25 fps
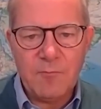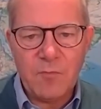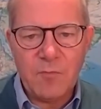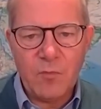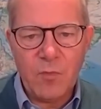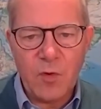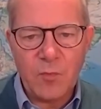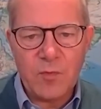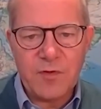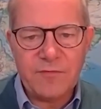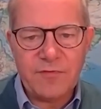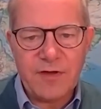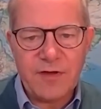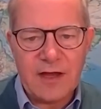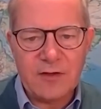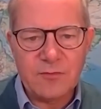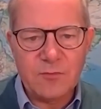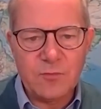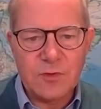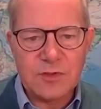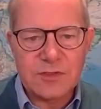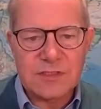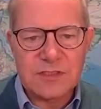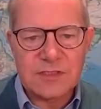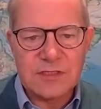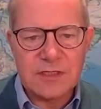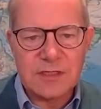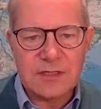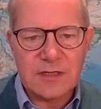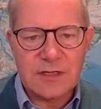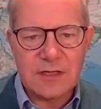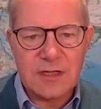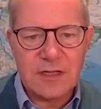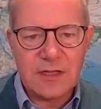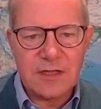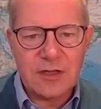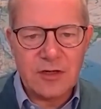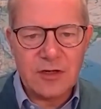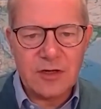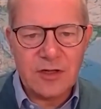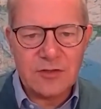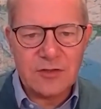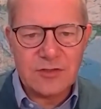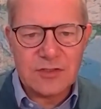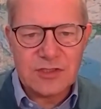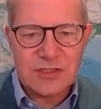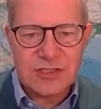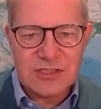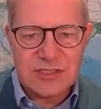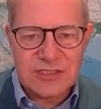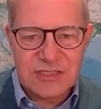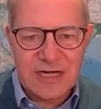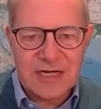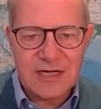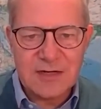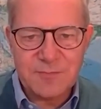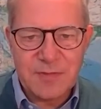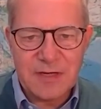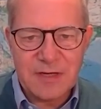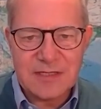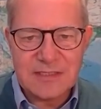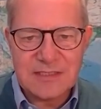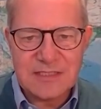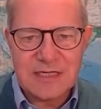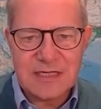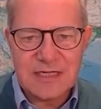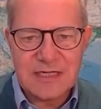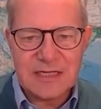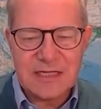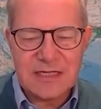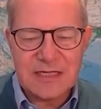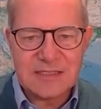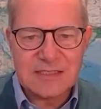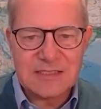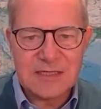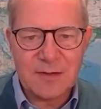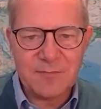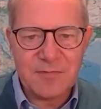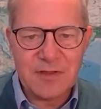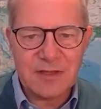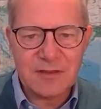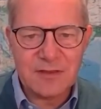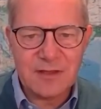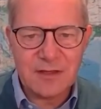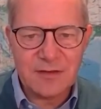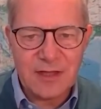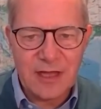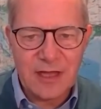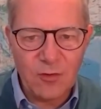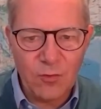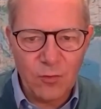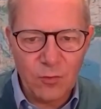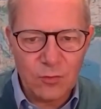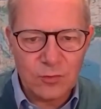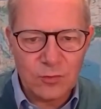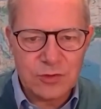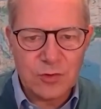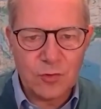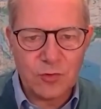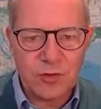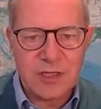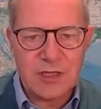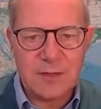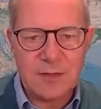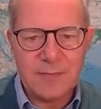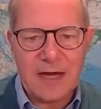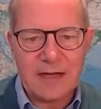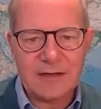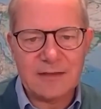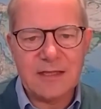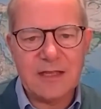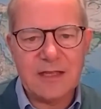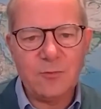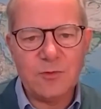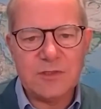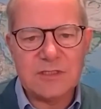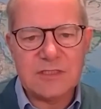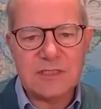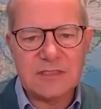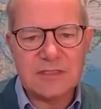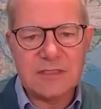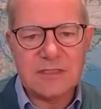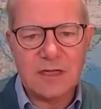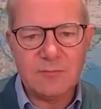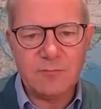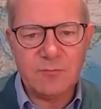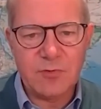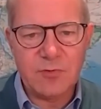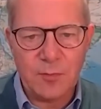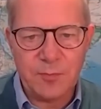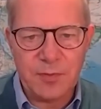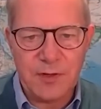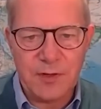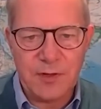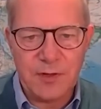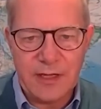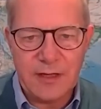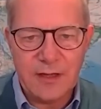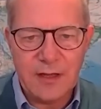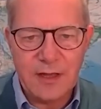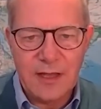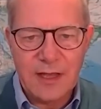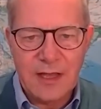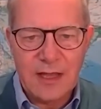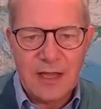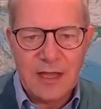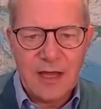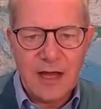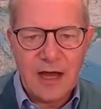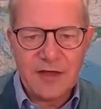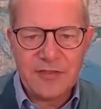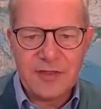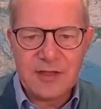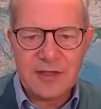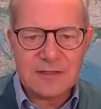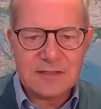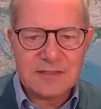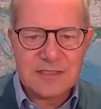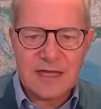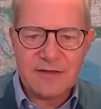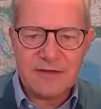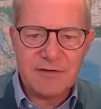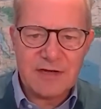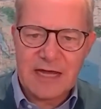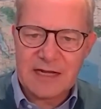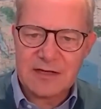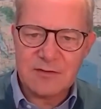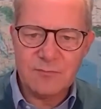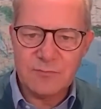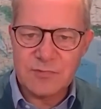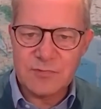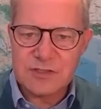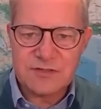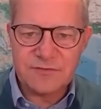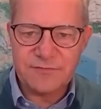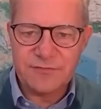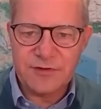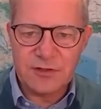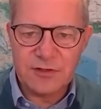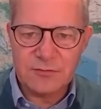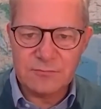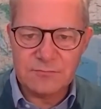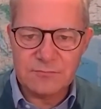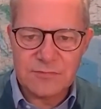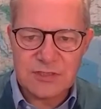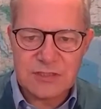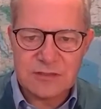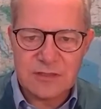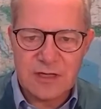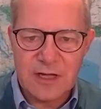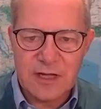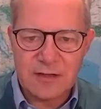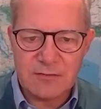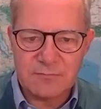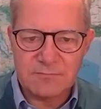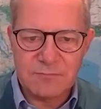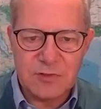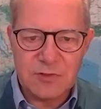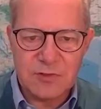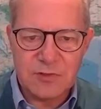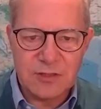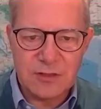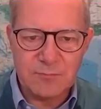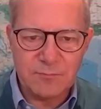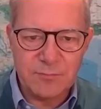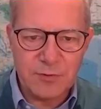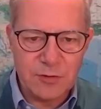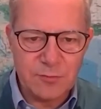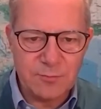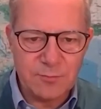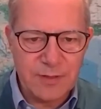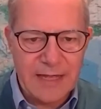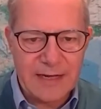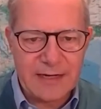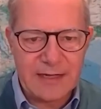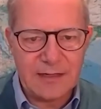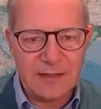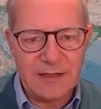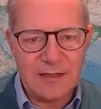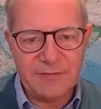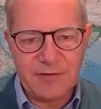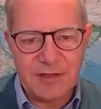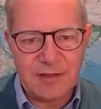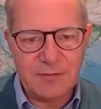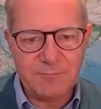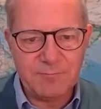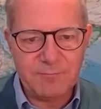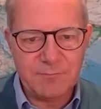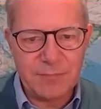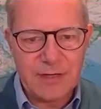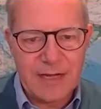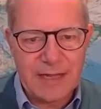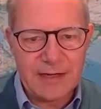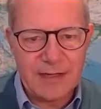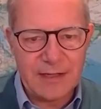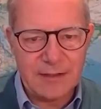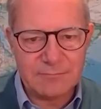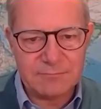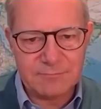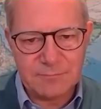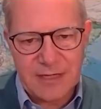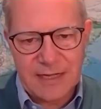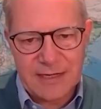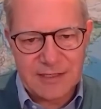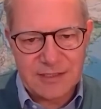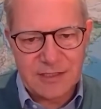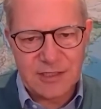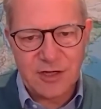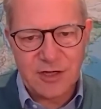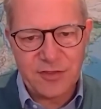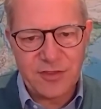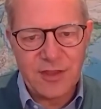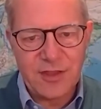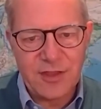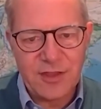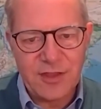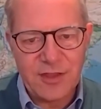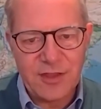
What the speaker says: what we found was that sustainability is something that they're all talking about, and they want it done properly. I think David Attenborough's films like Blue Planet, Living Planet, Planet Earth